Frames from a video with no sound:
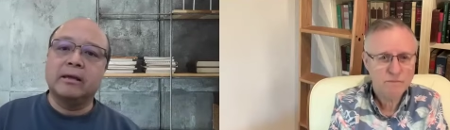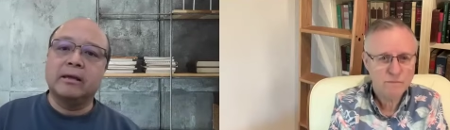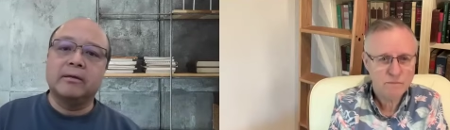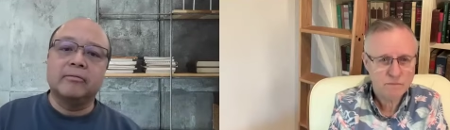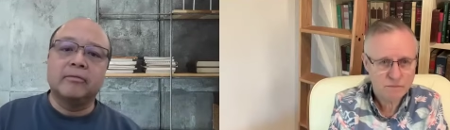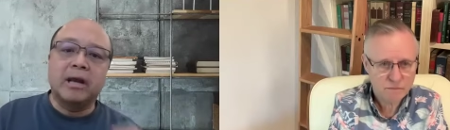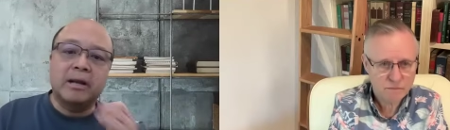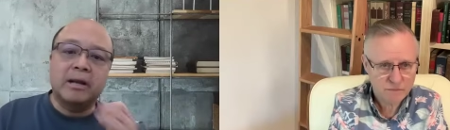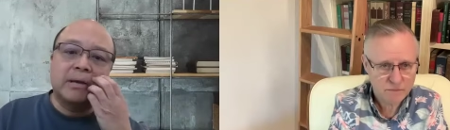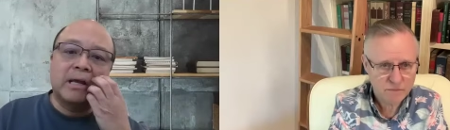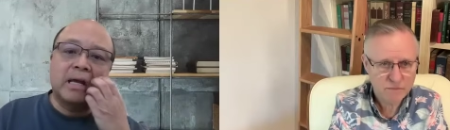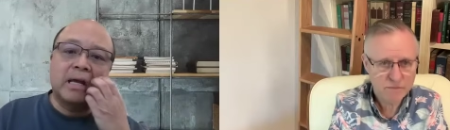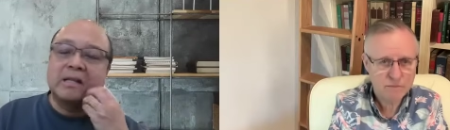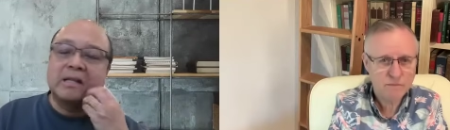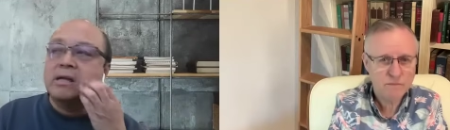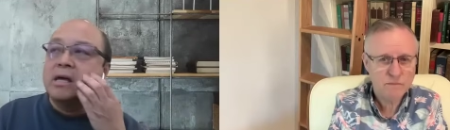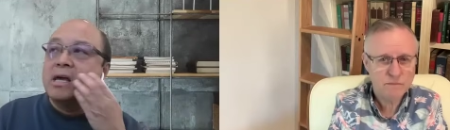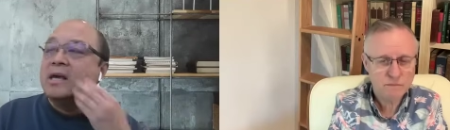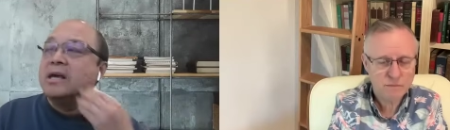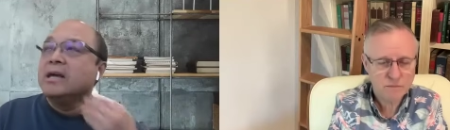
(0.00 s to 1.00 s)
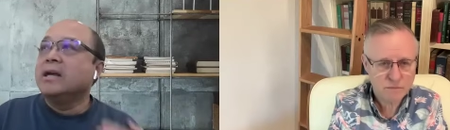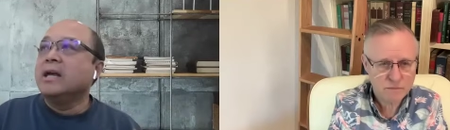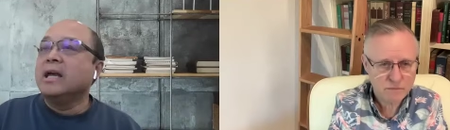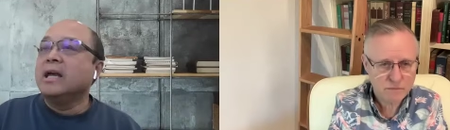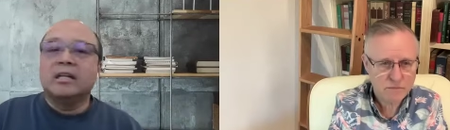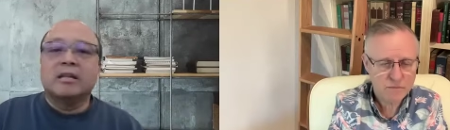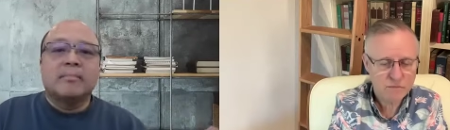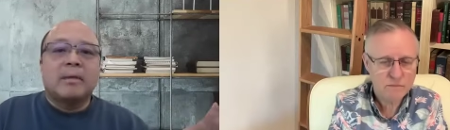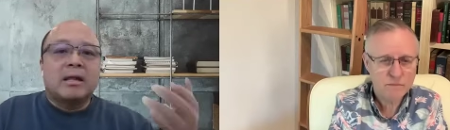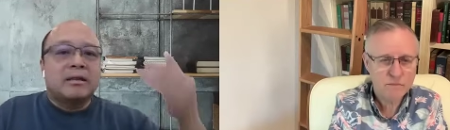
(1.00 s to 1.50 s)
Speaker 1: right? Because it
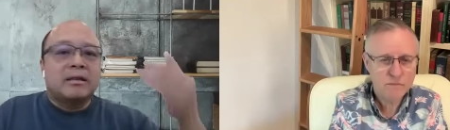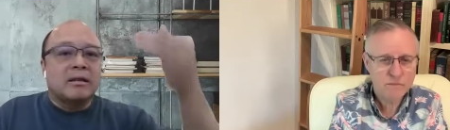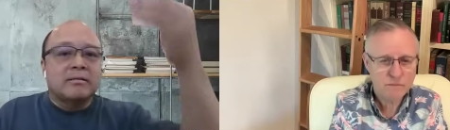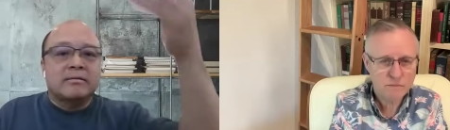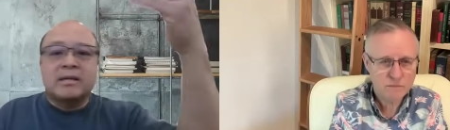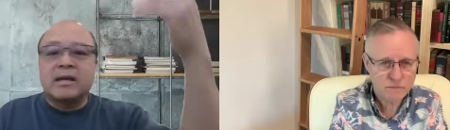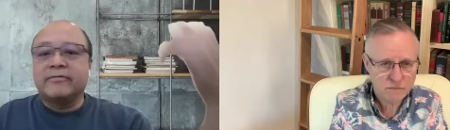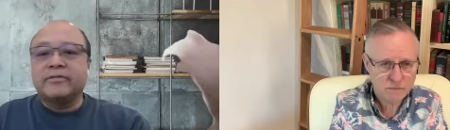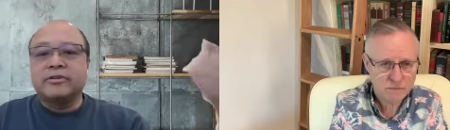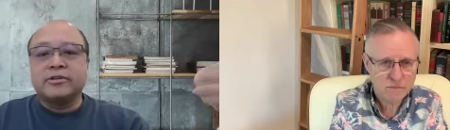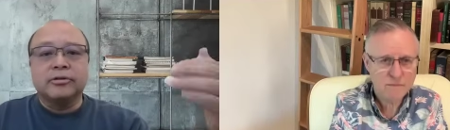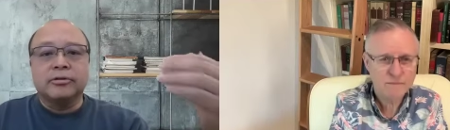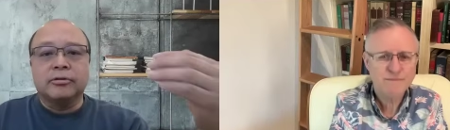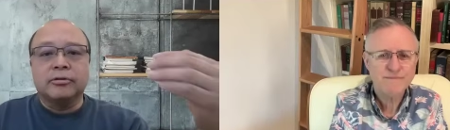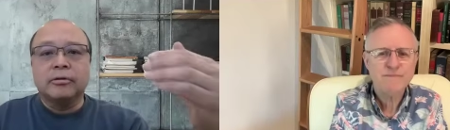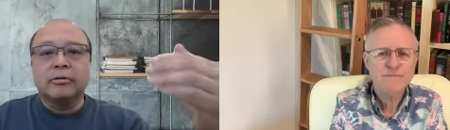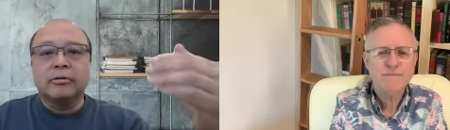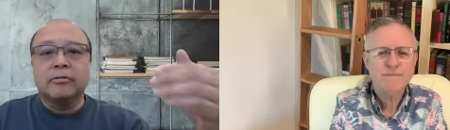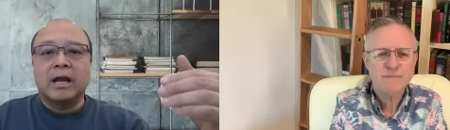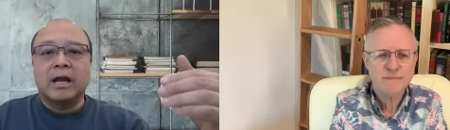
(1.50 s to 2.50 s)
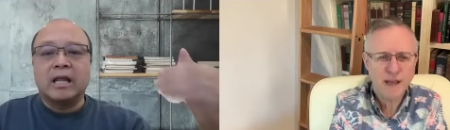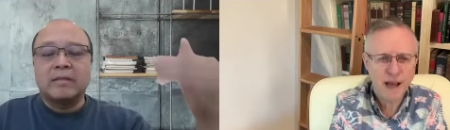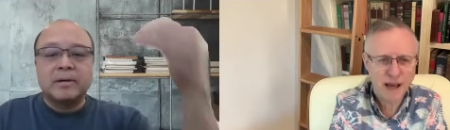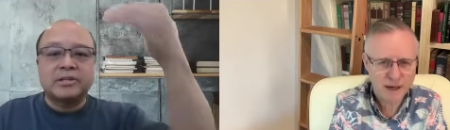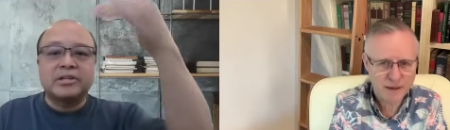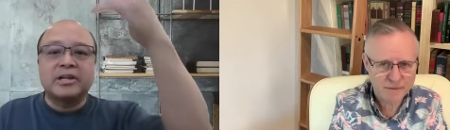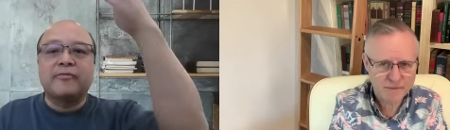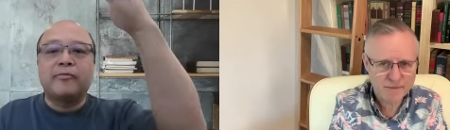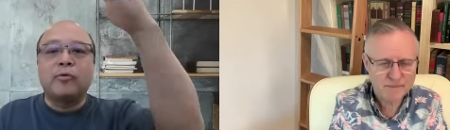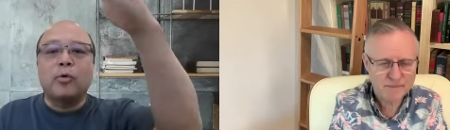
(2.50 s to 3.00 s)
doesn't make sense to have two, right?
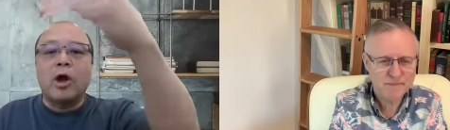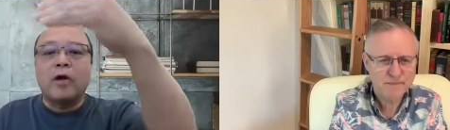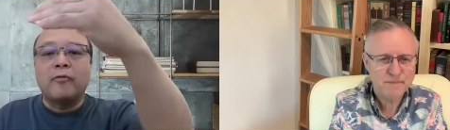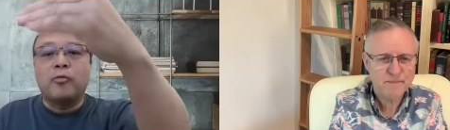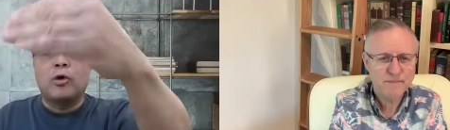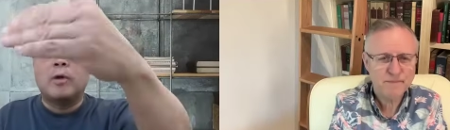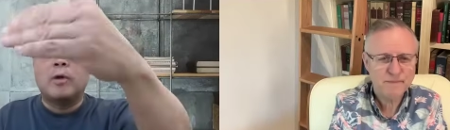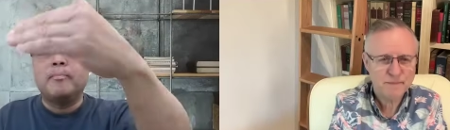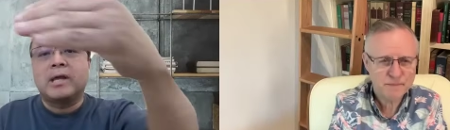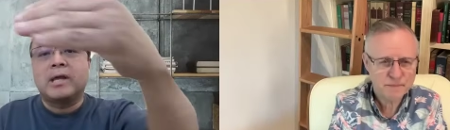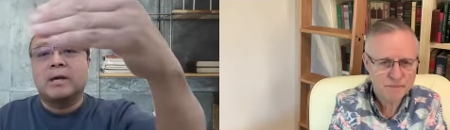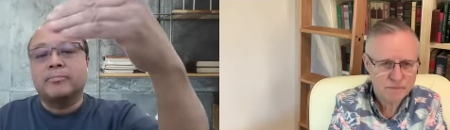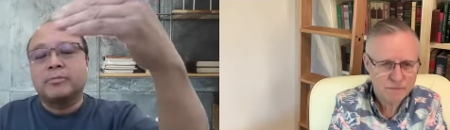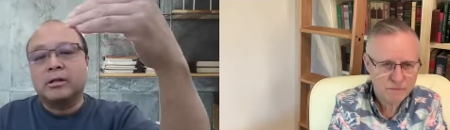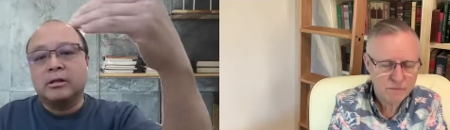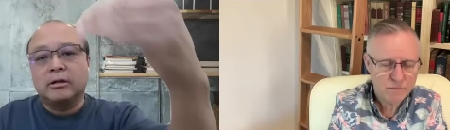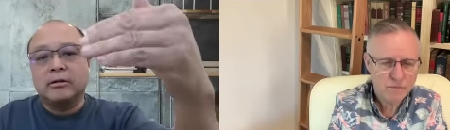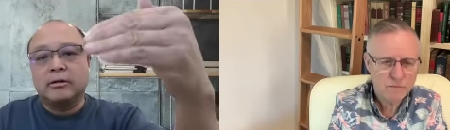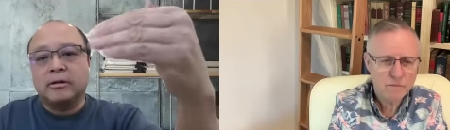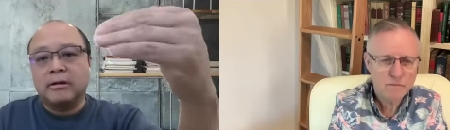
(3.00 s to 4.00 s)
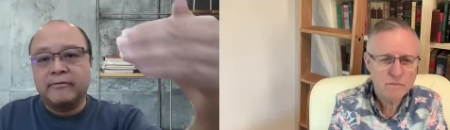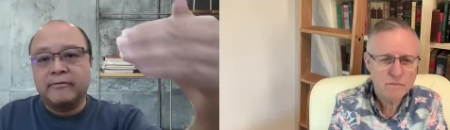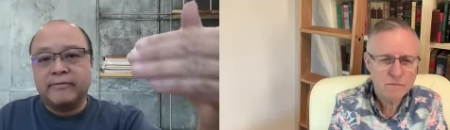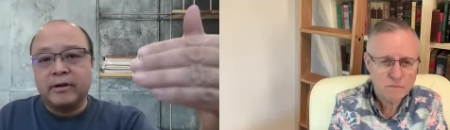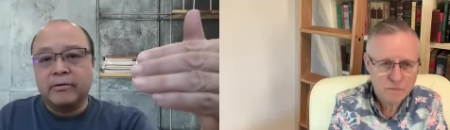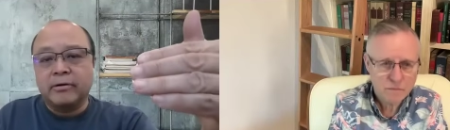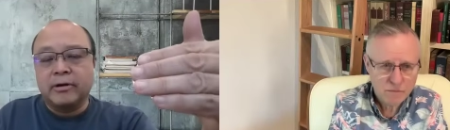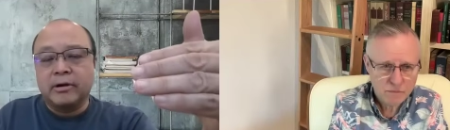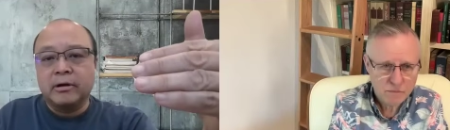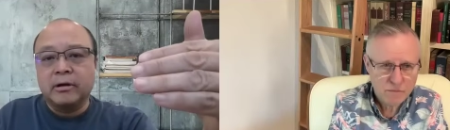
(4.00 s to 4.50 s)
Especially if, if one becomes clearly
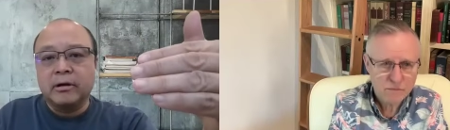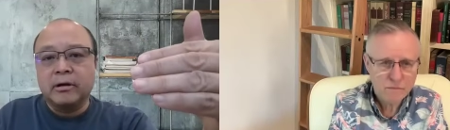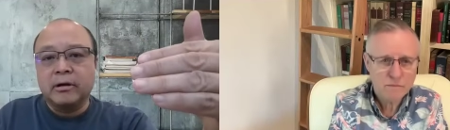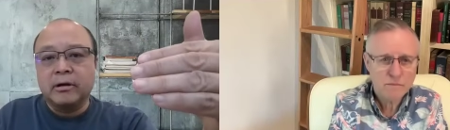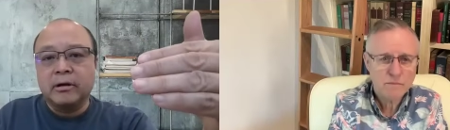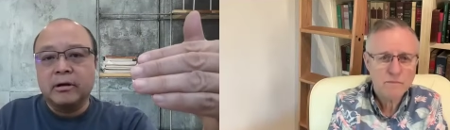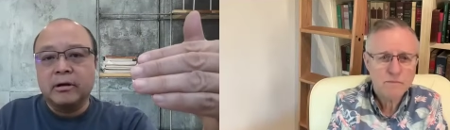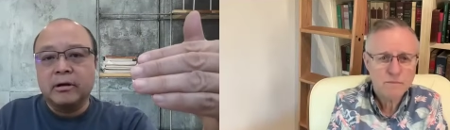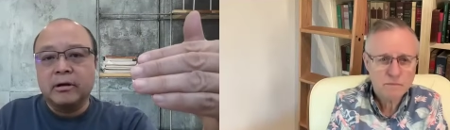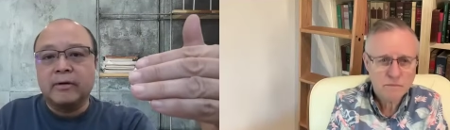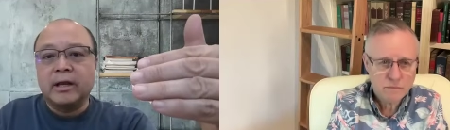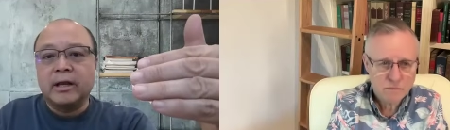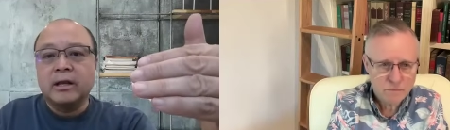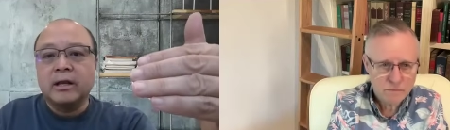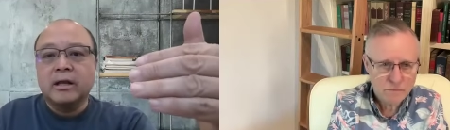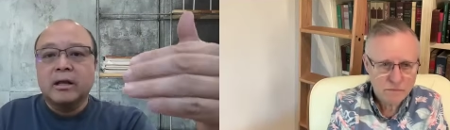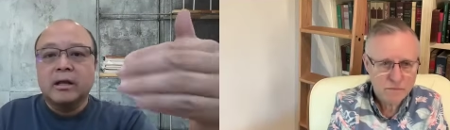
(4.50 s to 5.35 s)
inferior, right?